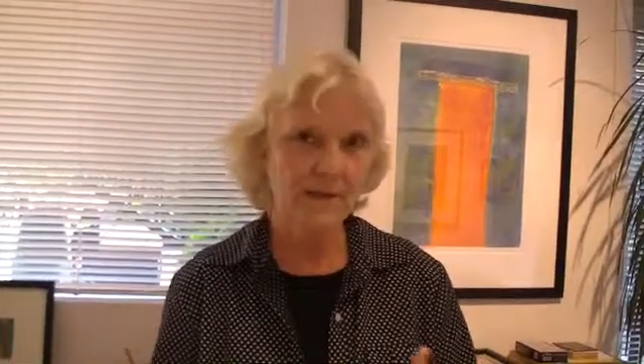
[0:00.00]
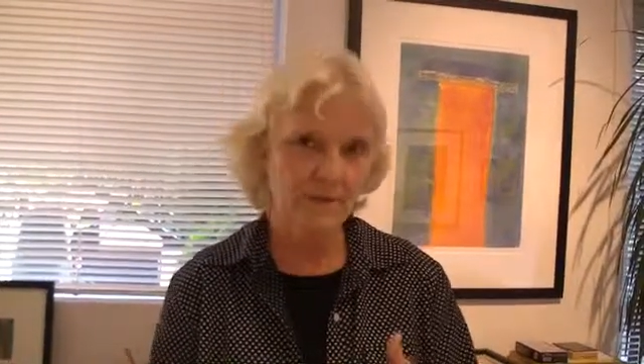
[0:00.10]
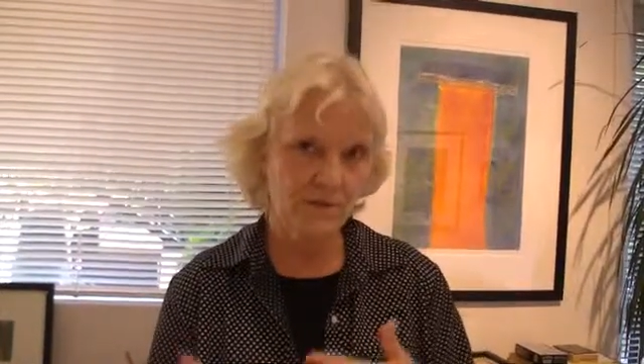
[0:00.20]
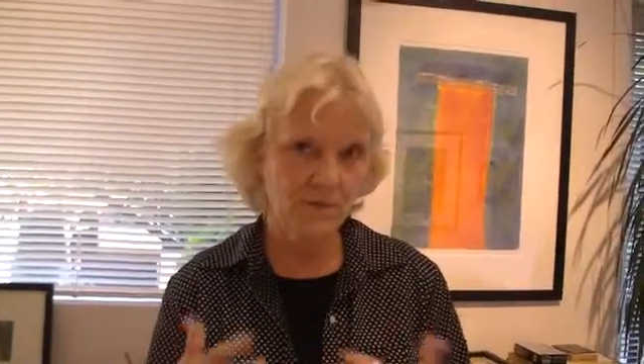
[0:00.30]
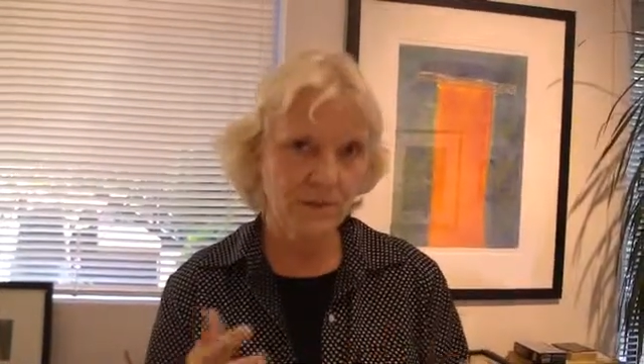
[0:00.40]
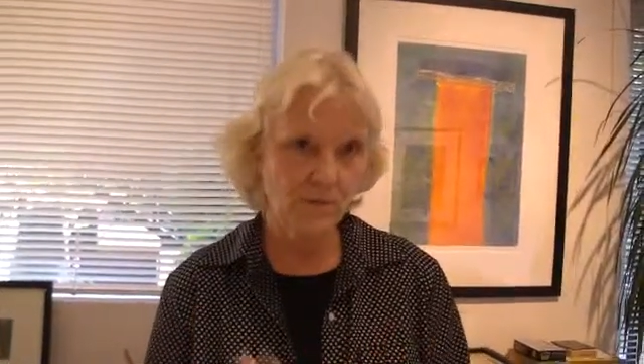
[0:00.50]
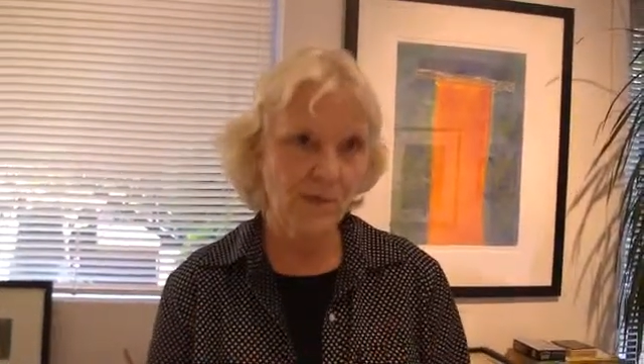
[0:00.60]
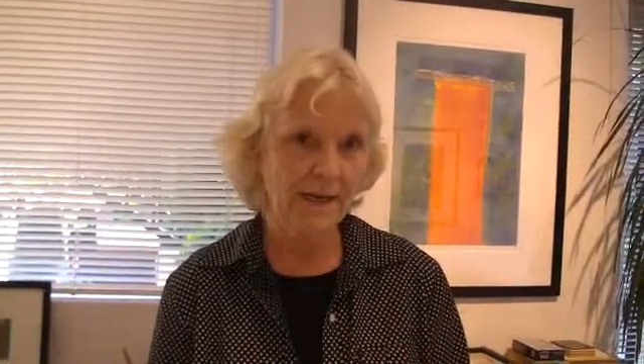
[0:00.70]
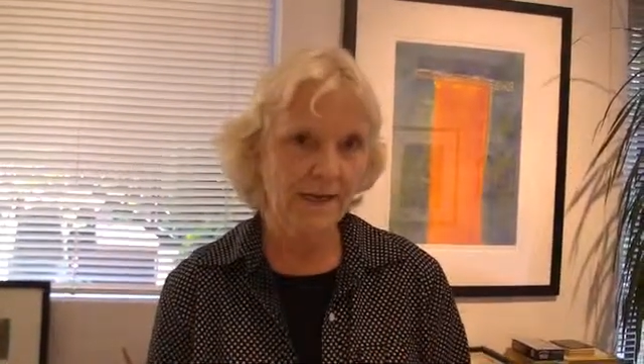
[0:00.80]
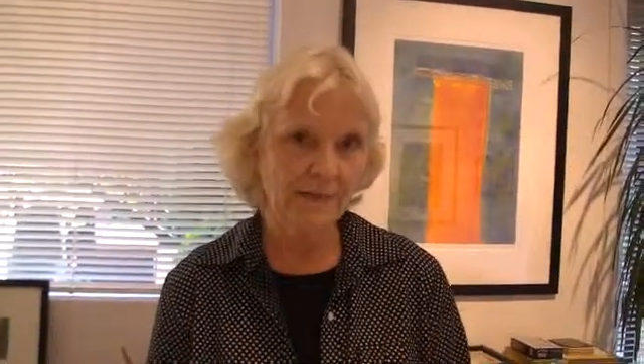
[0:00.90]
why there's only
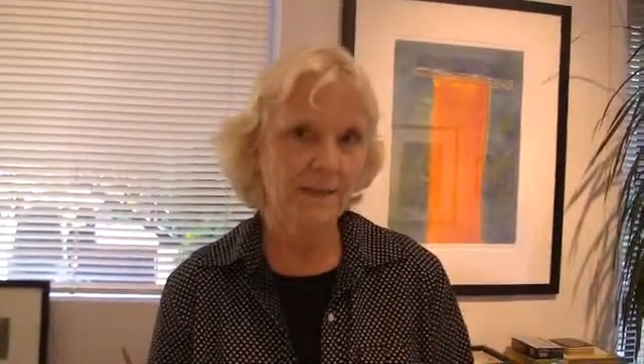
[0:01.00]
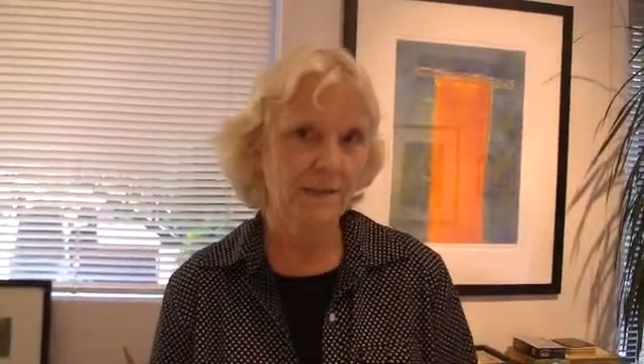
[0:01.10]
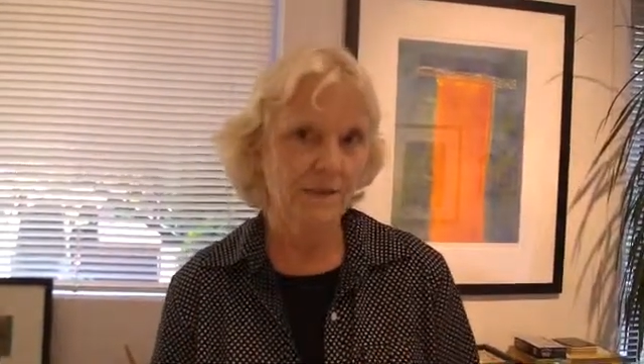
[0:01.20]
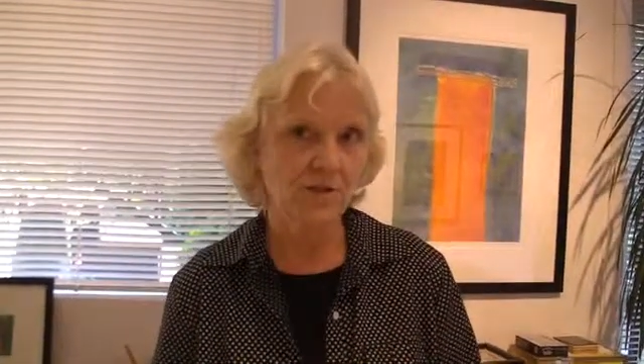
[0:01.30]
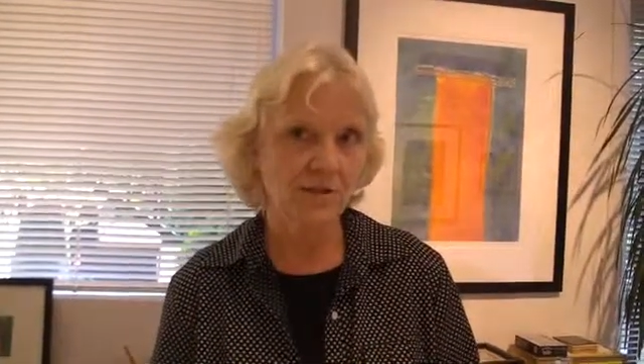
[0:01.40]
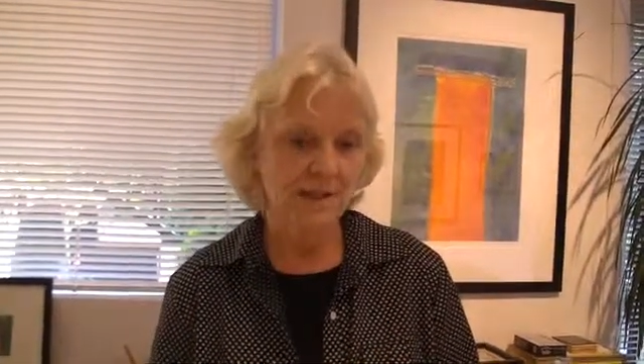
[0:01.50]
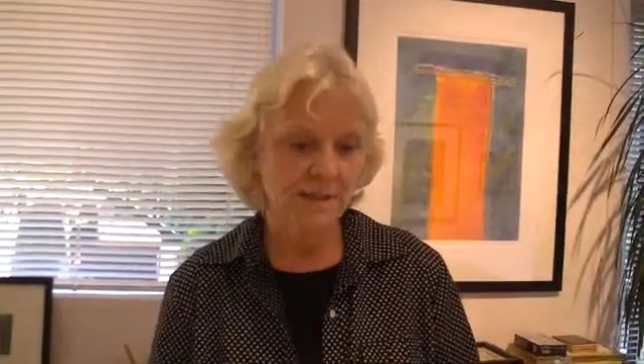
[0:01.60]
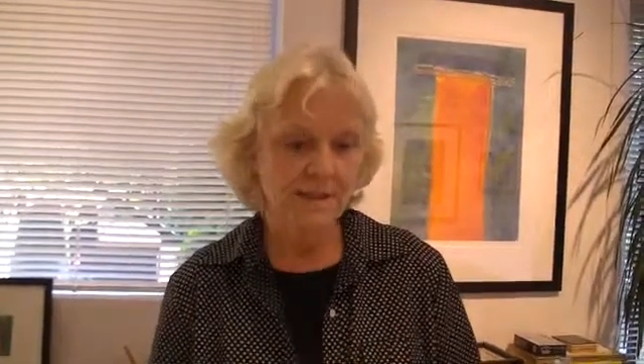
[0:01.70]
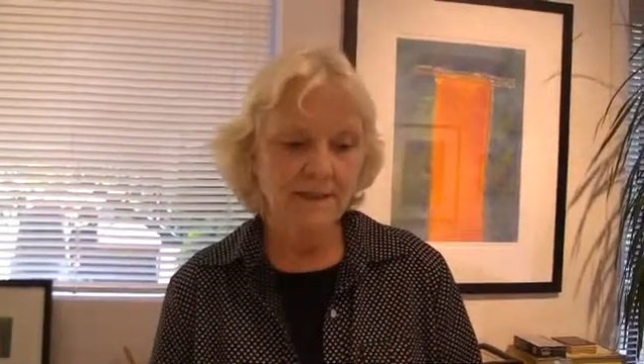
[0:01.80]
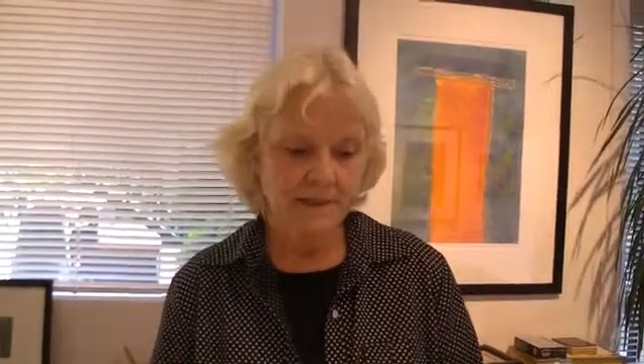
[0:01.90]
one image.
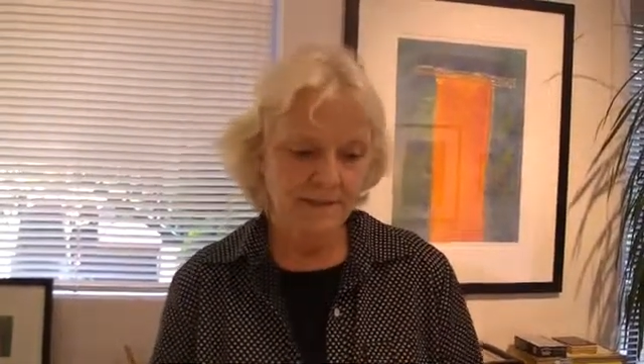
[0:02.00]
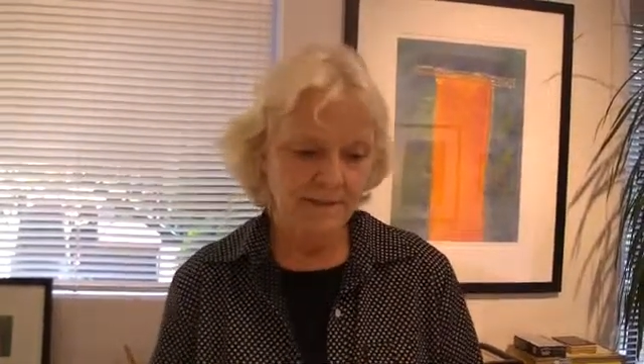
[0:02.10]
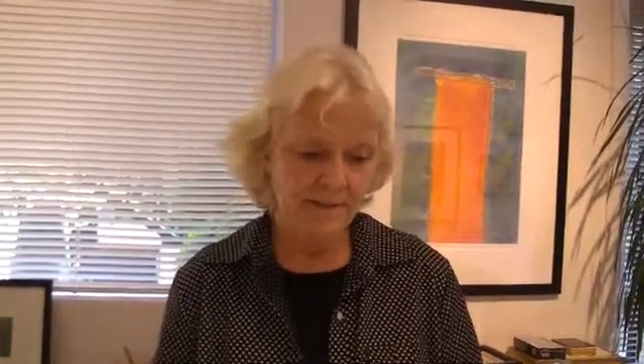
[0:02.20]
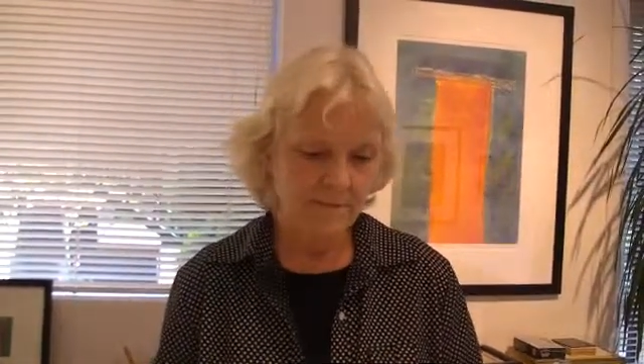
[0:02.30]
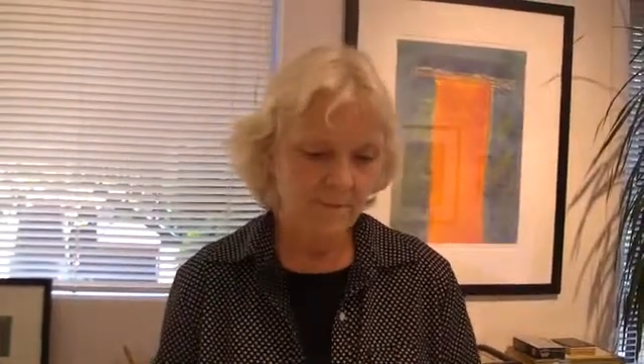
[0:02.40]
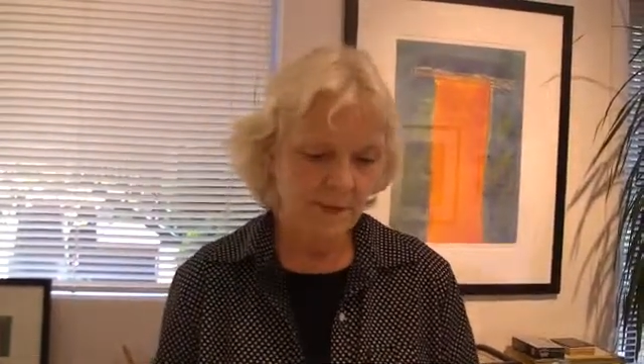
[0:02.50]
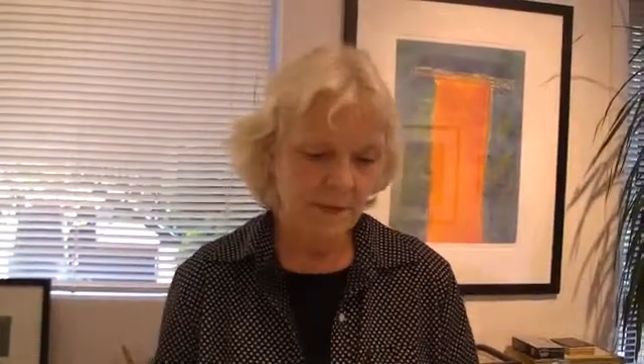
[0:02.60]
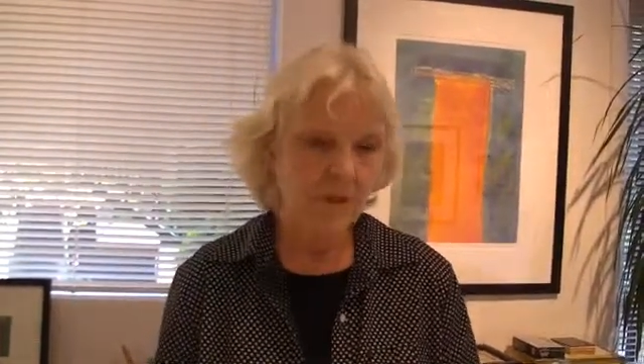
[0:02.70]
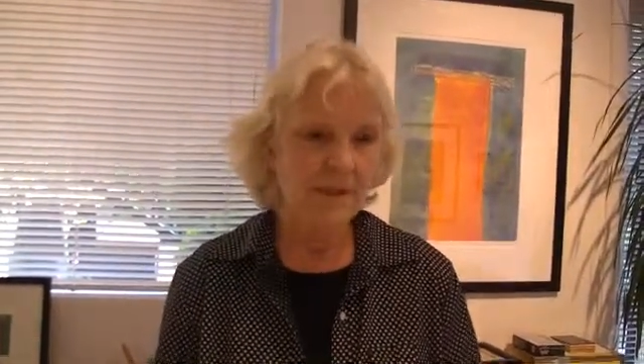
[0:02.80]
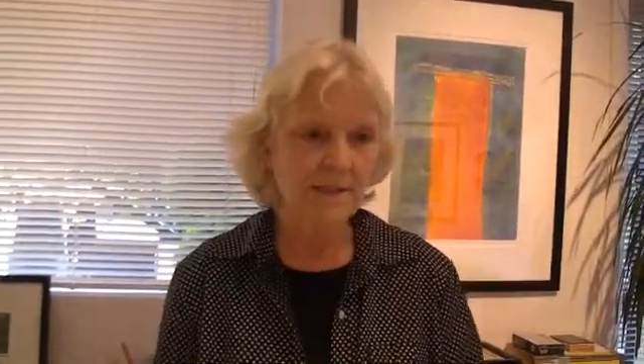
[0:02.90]

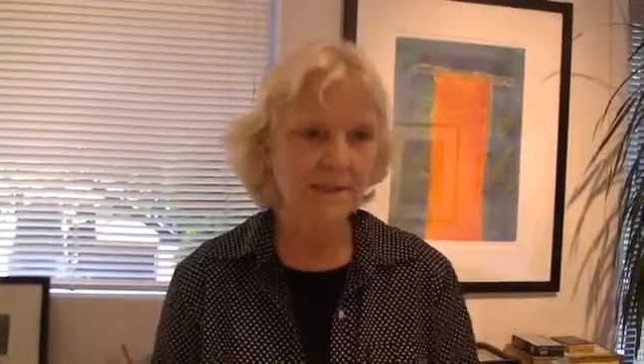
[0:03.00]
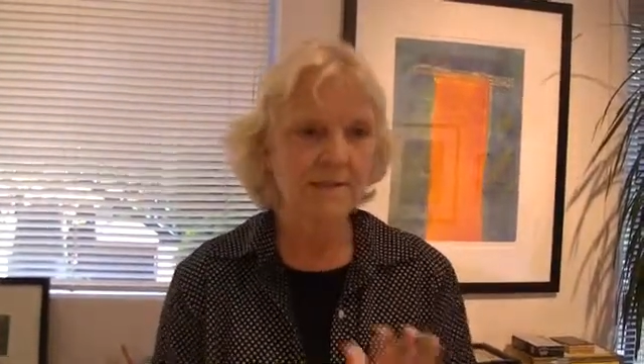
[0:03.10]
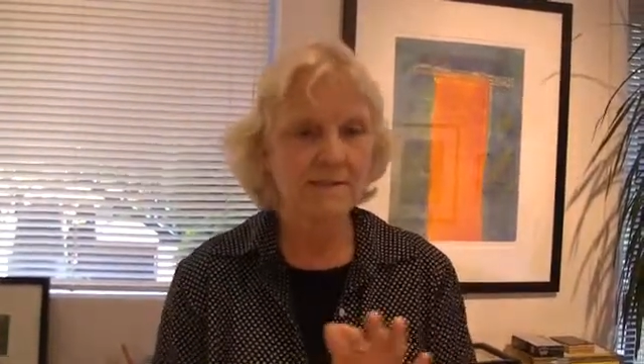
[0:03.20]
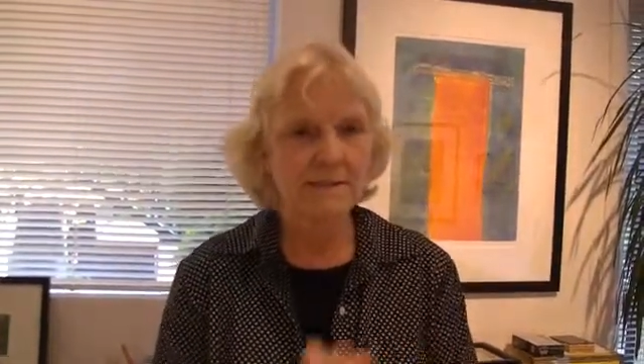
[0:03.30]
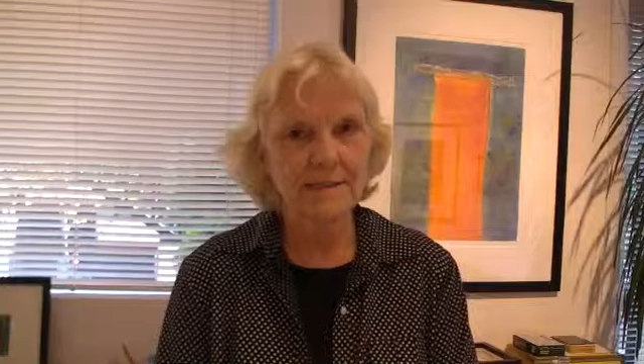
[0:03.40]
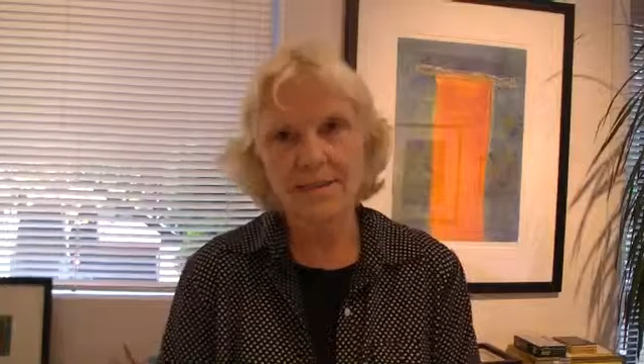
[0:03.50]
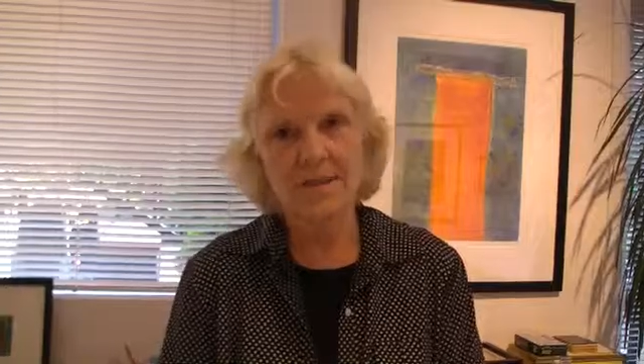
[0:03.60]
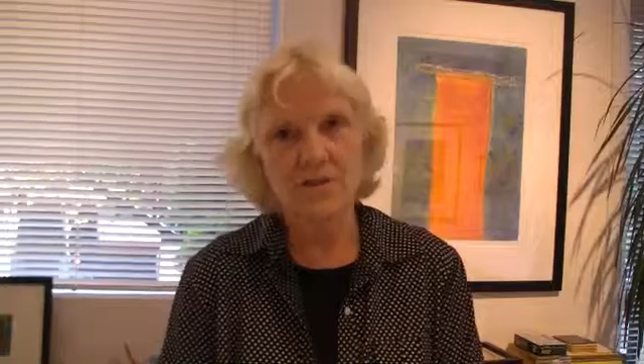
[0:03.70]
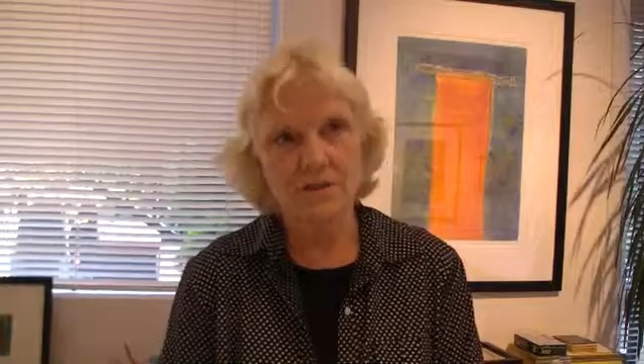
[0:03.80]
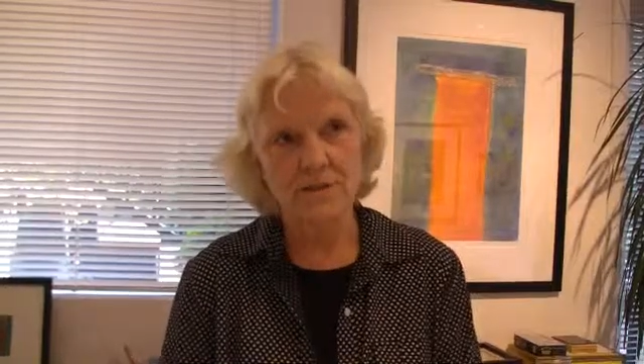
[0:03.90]
It's not an
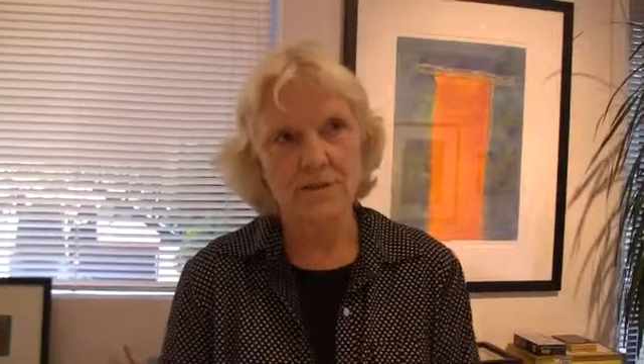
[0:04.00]
addition.